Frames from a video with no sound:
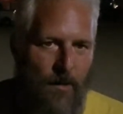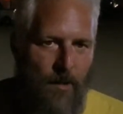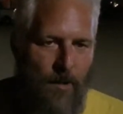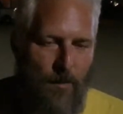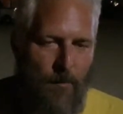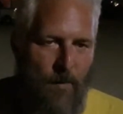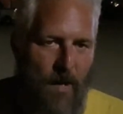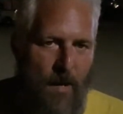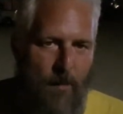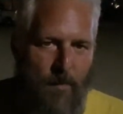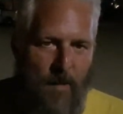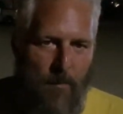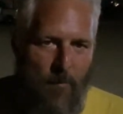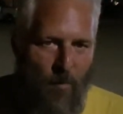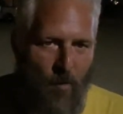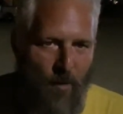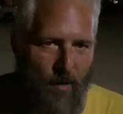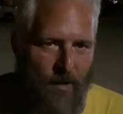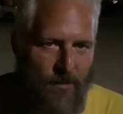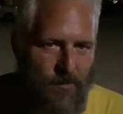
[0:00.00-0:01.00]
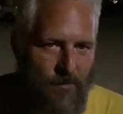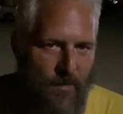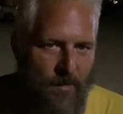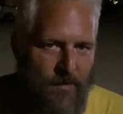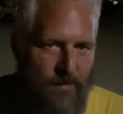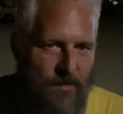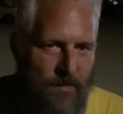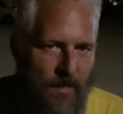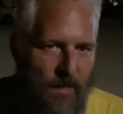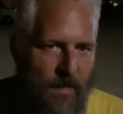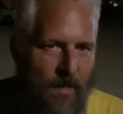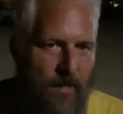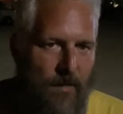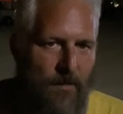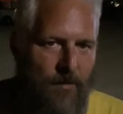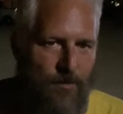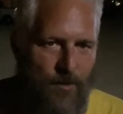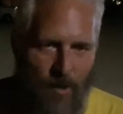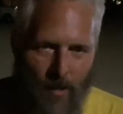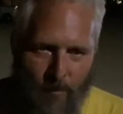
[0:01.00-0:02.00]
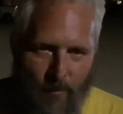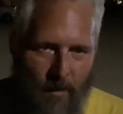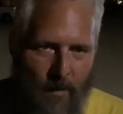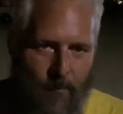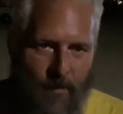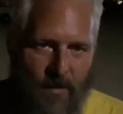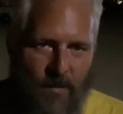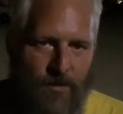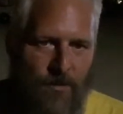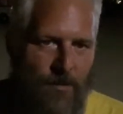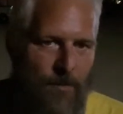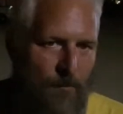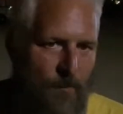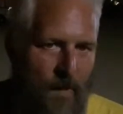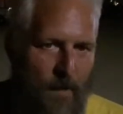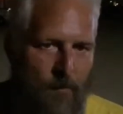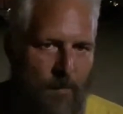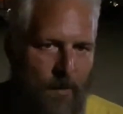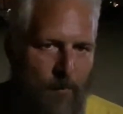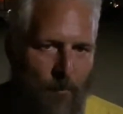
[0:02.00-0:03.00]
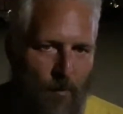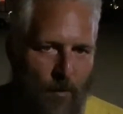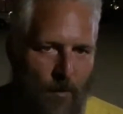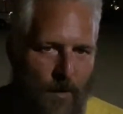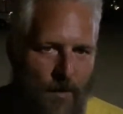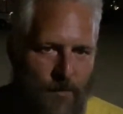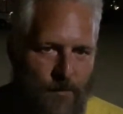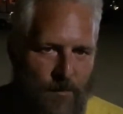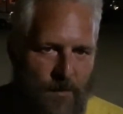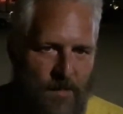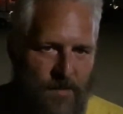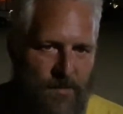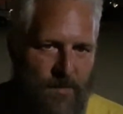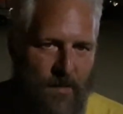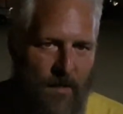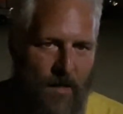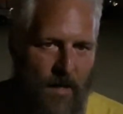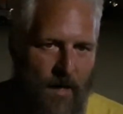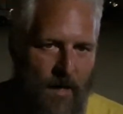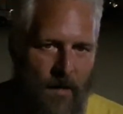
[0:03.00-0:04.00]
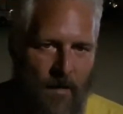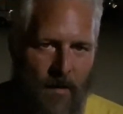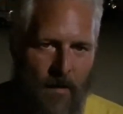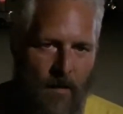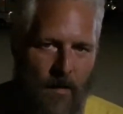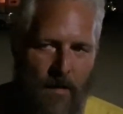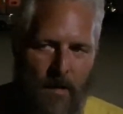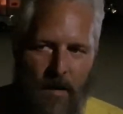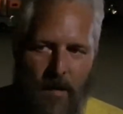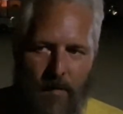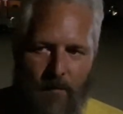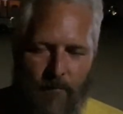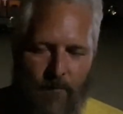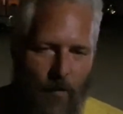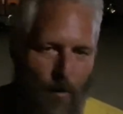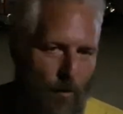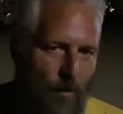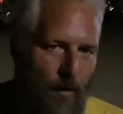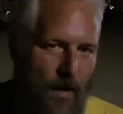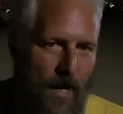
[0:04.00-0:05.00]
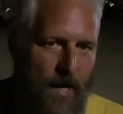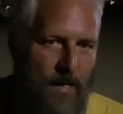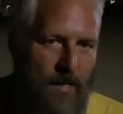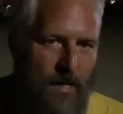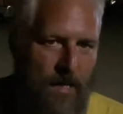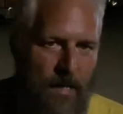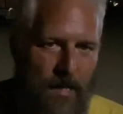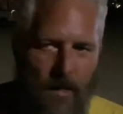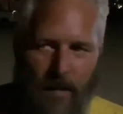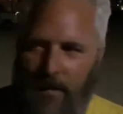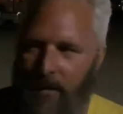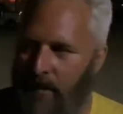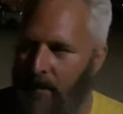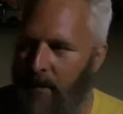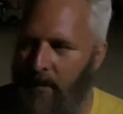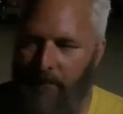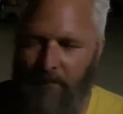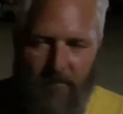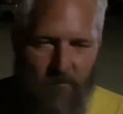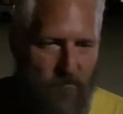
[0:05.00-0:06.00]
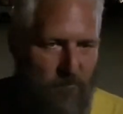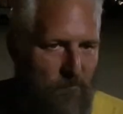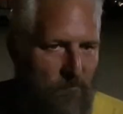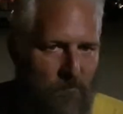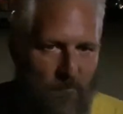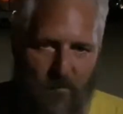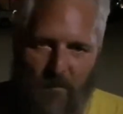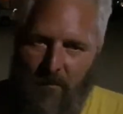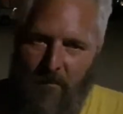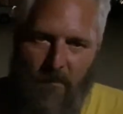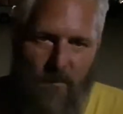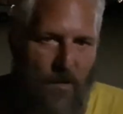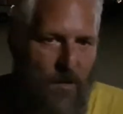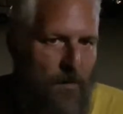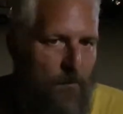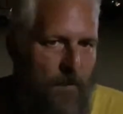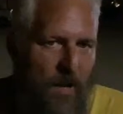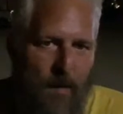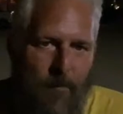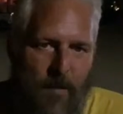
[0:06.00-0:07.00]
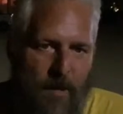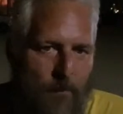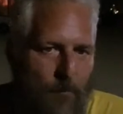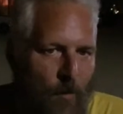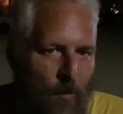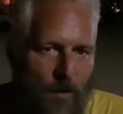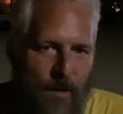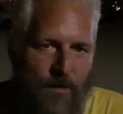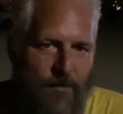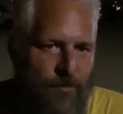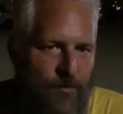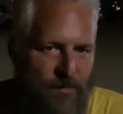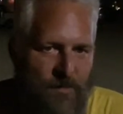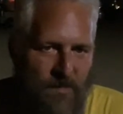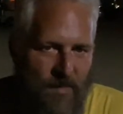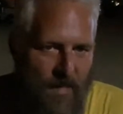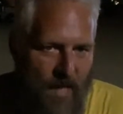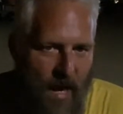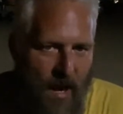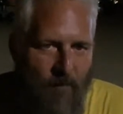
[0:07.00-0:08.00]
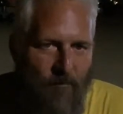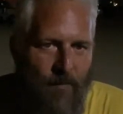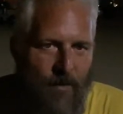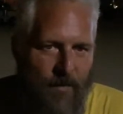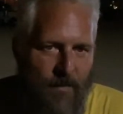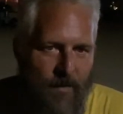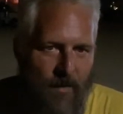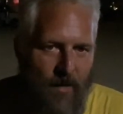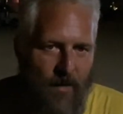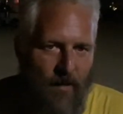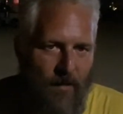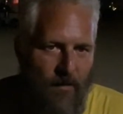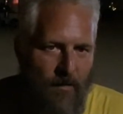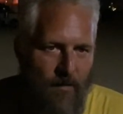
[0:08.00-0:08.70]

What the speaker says: You may be more interested in term limits. You may be more interested in voter ID. You may be more interested in everything.